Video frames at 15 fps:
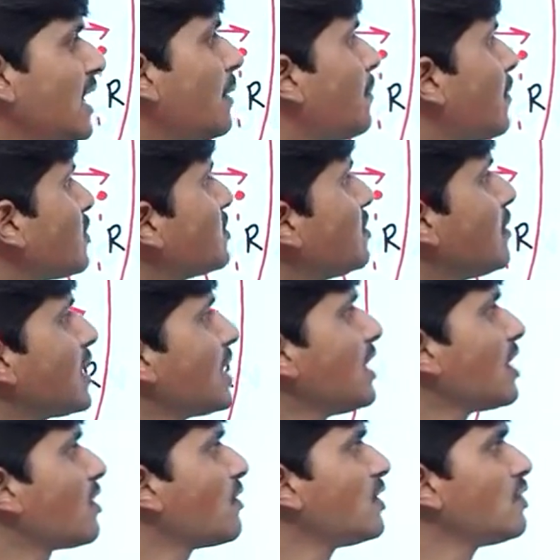approximately
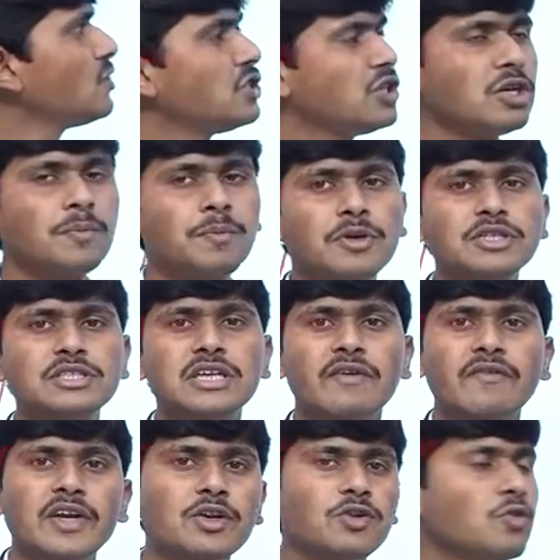equal to
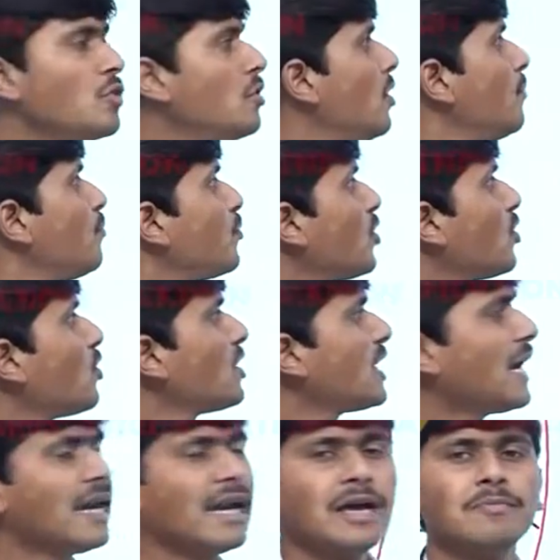0.72 mu naught
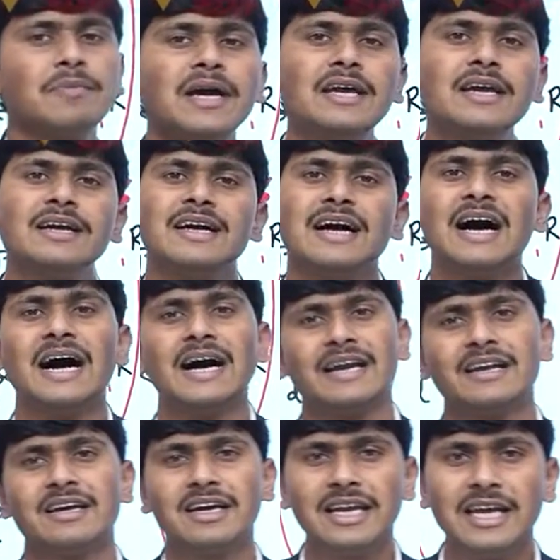Ni by R.
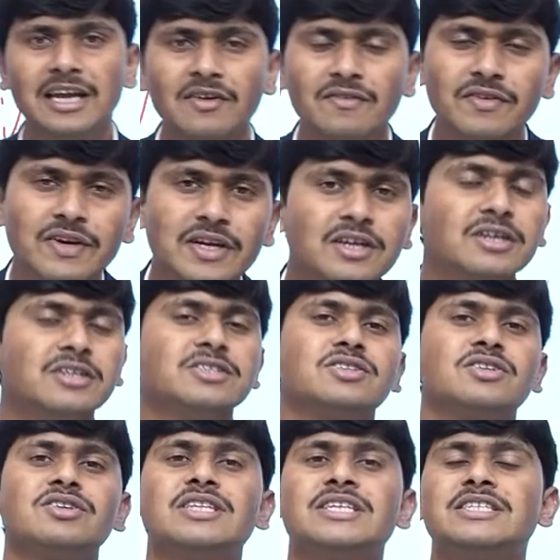Clear everyone?
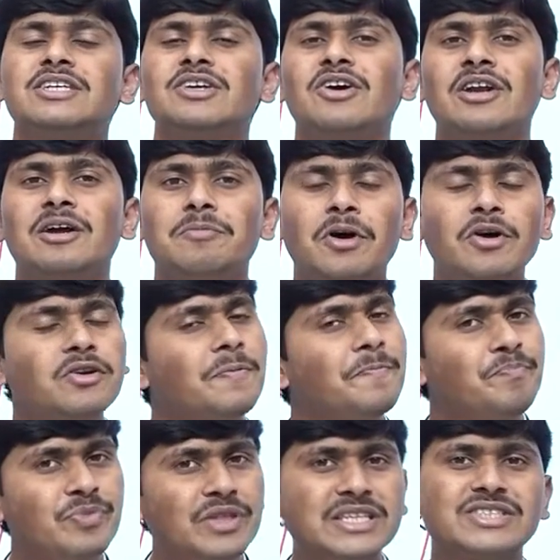So this is all about
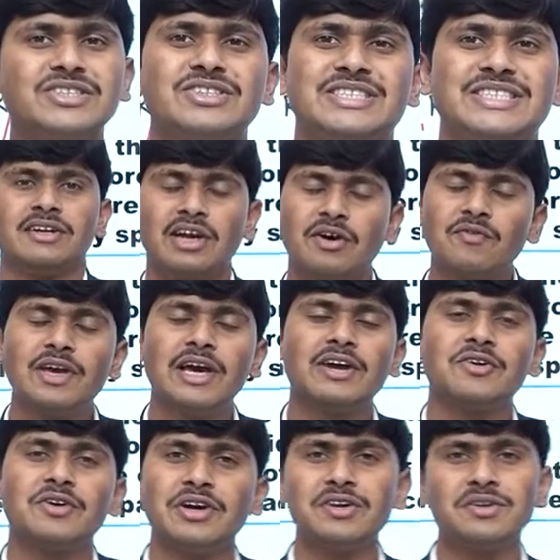this question. Now we are
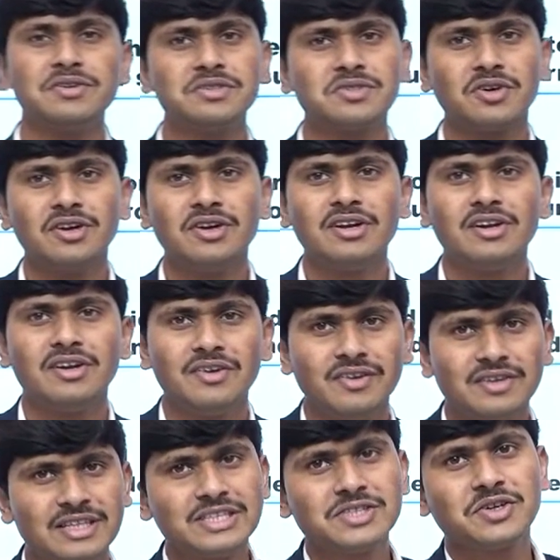going to solve
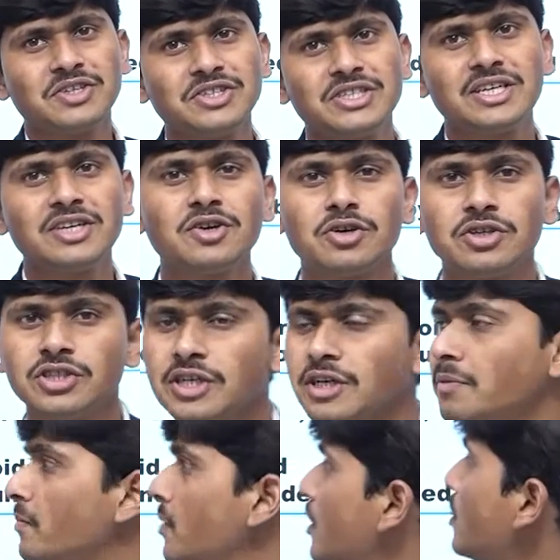this question
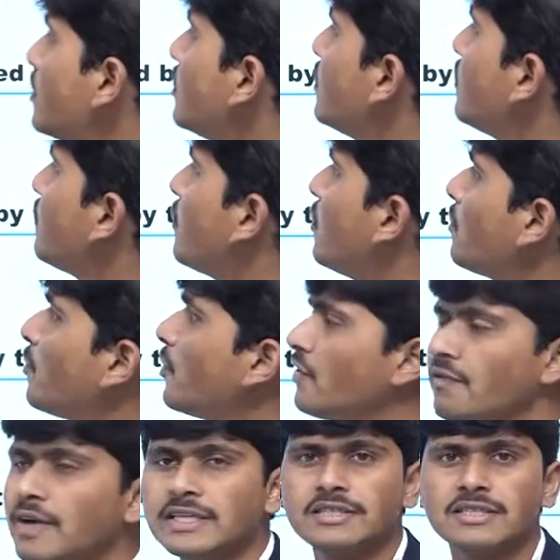number
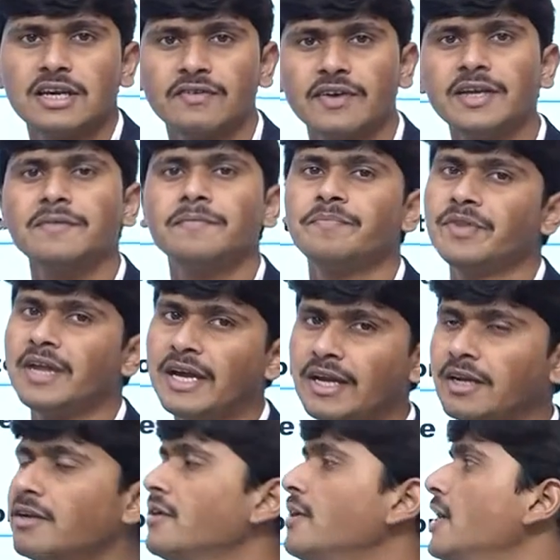4.17, and
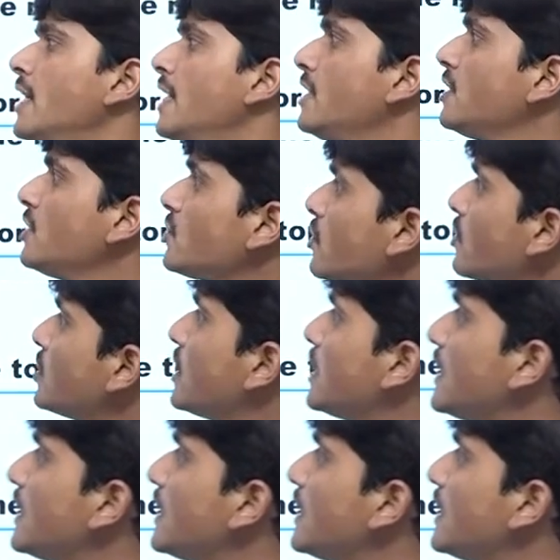in this question